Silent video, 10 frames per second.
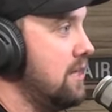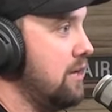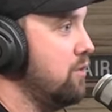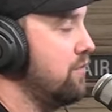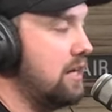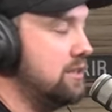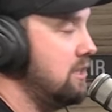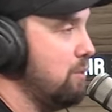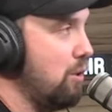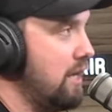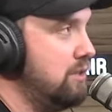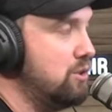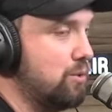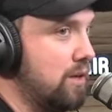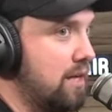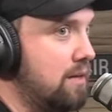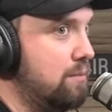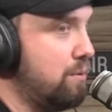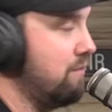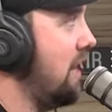yet you've got zero history
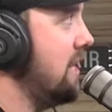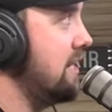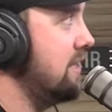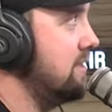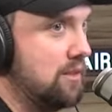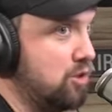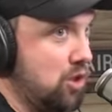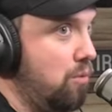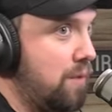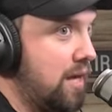provided to show